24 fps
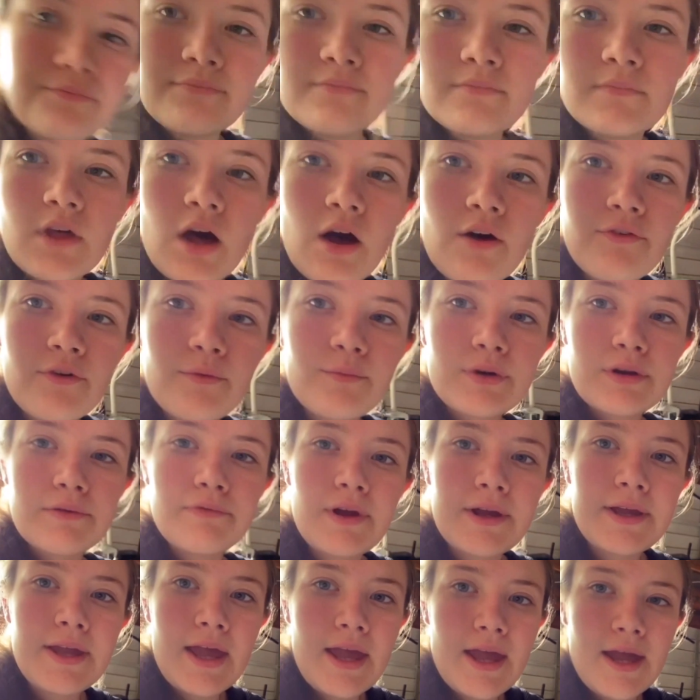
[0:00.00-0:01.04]
I'll film whatever I
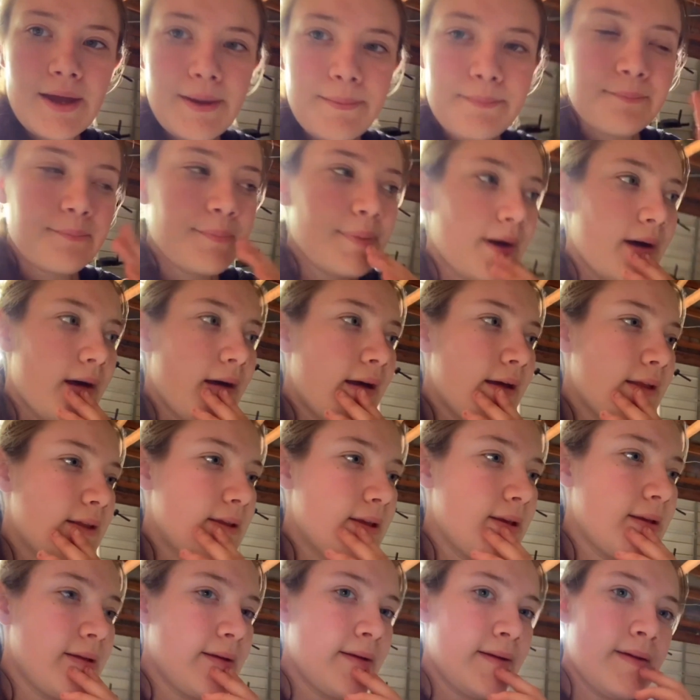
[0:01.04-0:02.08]
can, but
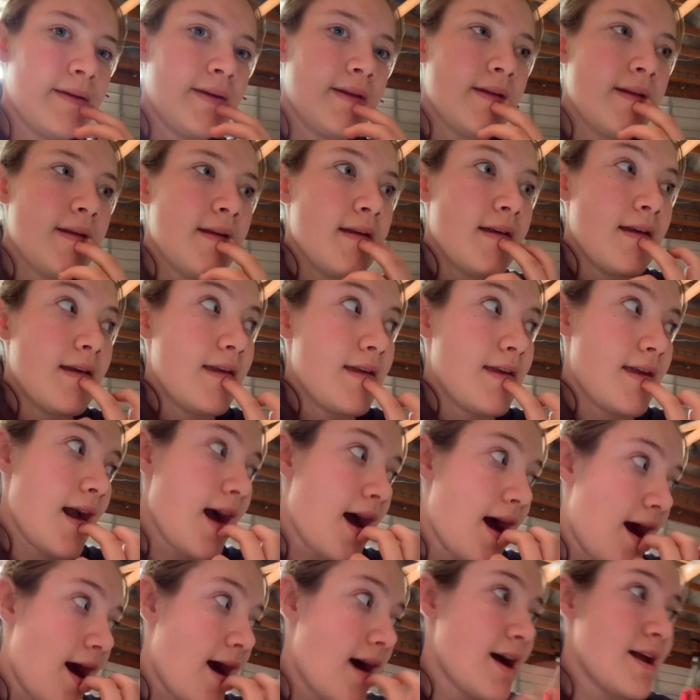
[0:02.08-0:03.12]
yeah,
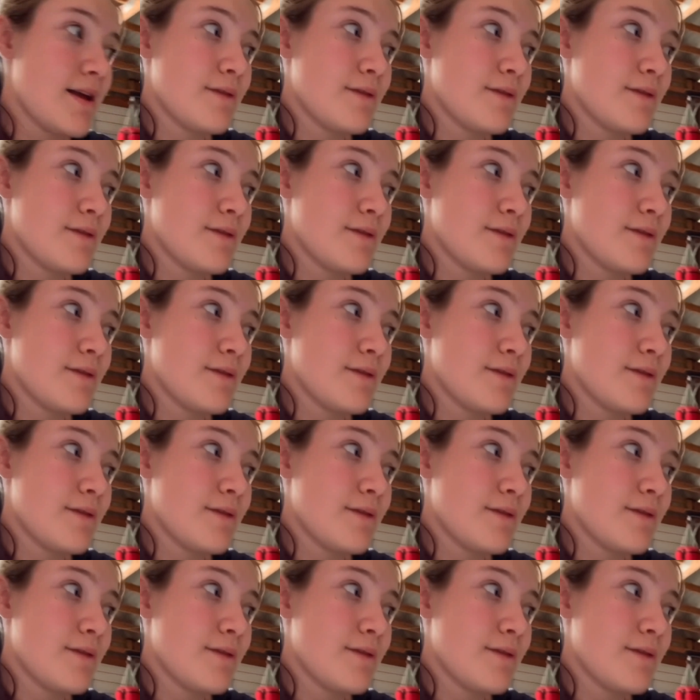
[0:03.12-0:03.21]
I am